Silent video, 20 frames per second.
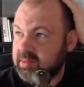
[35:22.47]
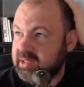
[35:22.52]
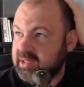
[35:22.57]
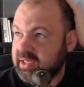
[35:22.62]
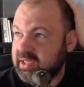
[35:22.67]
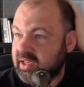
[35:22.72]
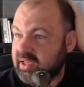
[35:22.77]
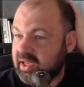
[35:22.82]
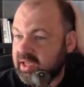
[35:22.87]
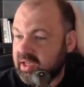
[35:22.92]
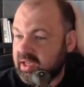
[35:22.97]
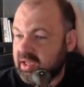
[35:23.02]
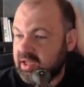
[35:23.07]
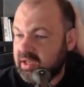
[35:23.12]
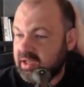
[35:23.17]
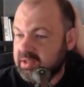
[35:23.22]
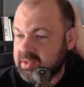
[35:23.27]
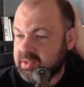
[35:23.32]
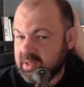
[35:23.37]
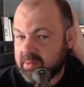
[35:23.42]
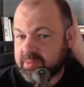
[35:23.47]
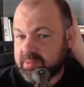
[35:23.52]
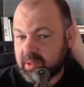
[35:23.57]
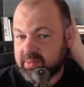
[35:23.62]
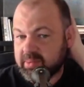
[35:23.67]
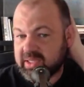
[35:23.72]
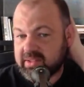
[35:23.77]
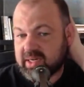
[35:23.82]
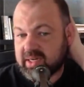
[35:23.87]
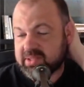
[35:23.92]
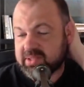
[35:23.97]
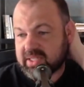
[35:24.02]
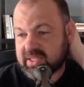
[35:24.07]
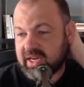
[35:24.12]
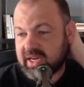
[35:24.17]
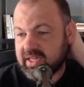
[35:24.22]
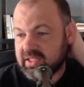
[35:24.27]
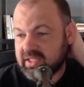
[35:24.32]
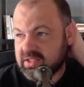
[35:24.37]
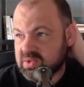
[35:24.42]
reckon it was it
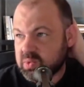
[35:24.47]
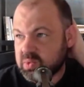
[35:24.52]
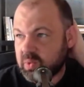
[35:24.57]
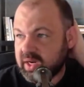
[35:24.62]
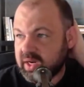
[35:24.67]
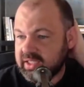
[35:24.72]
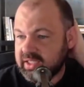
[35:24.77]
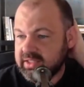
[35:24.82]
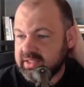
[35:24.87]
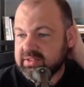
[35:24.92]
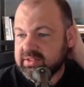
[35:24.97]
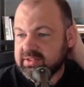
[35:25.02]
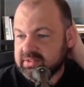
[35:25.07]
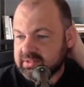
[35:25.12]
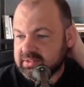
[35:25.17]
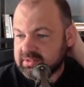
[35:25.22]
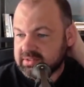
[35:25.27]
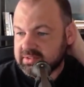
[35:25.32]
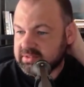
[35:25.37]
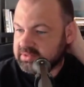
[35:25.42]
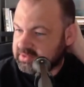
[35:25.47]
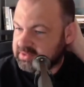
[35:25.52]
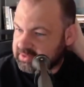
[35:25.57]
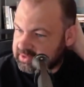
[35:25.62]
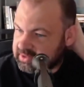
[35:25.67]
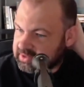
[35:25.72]
probably ended up as 80-20.